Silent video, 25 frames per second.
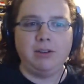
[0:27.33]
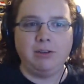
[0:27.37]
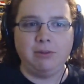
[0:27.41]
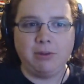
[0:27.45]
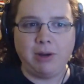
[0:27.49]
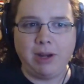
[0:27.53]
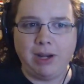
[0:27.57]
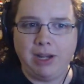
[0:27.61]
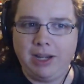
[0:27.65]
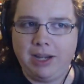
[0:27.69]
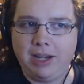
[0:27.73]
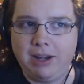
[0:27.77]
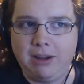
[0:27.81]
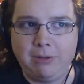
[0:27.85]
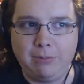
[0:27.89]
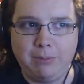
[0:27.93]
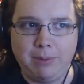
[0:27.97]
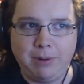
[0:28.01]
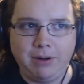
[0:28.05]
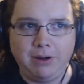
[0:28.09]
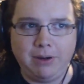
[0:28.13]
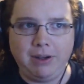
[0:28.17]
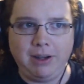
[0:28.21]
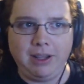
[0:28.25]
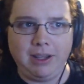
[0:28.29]
right now,
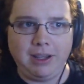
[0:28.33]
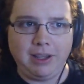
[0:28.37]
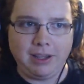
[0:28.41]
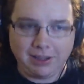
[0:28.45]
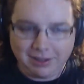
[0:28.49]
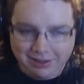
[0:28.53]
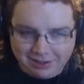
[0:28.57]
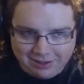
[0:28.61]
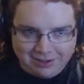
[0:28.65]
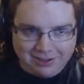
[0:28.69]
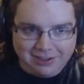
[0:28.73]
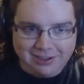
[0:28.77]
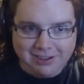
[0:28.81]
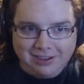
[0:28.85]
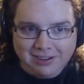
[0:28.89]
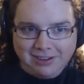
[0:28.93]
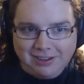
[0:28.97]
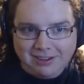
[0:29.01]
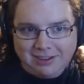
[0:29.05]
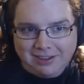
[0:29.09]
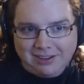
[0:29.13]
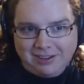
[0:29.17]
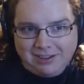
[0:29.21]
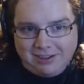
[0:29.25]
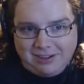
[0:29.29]
apparently.
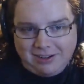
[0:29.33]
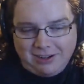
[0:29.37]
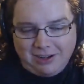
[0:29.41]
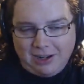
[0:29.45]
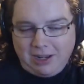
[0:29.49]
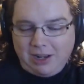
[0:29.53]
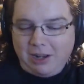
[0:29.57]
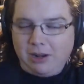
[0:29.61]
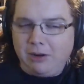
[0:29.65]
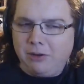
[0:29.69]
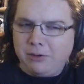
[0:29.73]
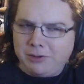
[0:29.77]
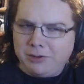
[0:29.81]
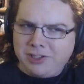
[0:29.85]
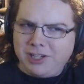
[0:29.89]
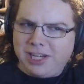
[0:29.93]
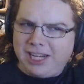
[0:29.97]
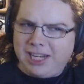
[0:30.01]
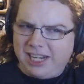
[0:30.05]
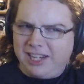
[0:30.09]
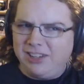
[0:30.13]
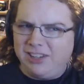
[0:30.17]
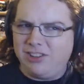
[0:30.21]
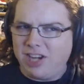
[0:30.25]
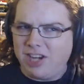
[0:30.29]

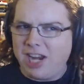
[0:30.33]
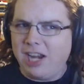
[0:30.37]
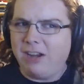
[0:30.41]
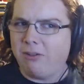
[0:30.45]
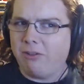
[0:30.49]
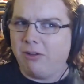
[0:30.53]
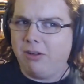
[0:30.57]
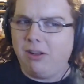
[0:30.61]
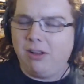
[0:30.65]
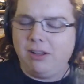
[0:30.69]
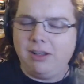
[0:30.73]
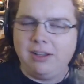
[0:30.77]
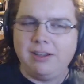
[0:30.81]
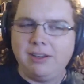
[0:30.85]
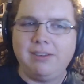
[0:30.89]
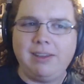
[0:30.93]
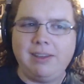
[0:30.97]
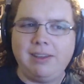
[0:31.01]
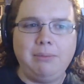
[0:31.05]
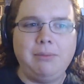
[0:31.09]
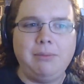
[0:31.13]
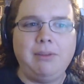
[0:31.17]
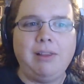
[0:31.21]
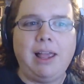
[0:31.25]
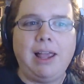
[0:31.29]
In general, it
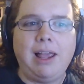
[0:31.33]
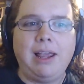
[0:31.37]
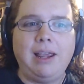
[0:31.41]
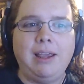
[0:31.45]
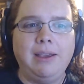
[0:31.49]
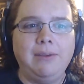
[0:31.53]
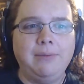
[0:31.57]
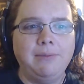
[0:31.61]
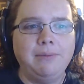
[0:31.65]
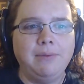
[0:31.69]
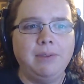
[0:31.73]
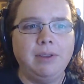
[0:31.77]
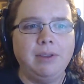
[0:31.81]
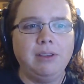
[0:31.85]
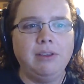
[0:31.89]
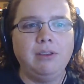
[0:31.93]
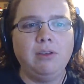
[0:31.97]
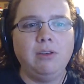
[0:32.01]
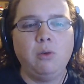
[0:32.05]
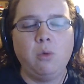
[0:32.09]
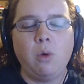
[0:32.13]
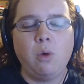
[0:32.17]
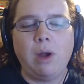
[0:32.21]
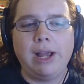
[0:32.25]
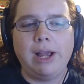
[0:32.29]
seems like. He's
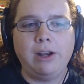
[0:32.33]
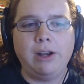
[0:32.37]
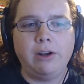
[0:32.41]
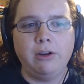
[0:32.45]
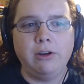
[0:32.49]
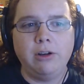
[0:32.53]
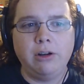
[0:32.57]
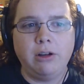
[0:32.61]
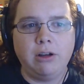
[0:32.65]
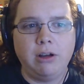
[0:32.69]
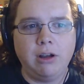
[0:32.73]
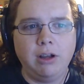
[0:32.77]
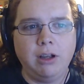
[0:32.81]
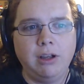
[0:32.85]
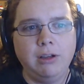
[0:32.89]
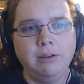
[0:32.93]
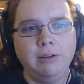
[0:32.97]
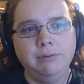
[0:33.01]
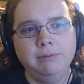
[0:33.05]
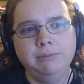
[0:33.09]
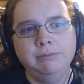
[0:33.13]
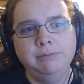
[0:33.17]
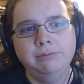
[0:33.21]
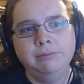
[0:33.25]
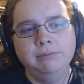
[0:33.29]
a quieter dog.
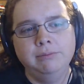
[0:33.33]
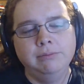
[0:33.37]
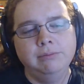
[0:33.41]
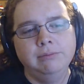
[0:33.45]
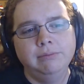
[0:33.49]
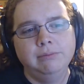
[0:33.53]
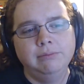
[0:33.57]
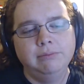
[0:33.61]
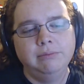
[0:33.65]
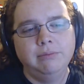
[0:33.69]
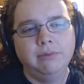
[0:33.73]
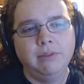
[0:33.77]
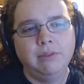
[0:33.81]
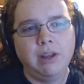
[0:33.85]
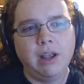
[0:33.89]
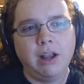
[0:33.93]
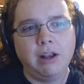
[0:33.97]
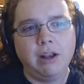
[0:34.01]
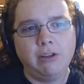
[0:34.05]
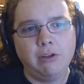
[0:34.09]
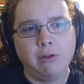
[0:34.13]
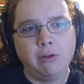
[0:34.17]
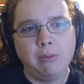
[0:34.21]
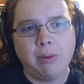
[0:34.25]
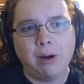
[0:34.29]

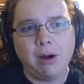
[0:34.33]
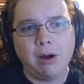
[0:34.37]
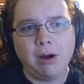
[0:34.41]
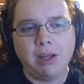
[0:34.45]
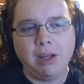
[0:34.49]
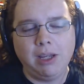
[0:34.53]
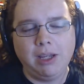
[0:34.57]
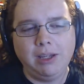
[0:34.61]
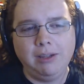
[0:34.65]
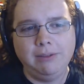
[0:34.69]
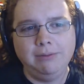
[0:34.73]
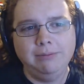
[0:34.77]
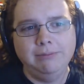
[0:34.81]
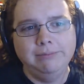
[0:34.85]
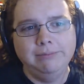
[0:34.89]
Not so barky.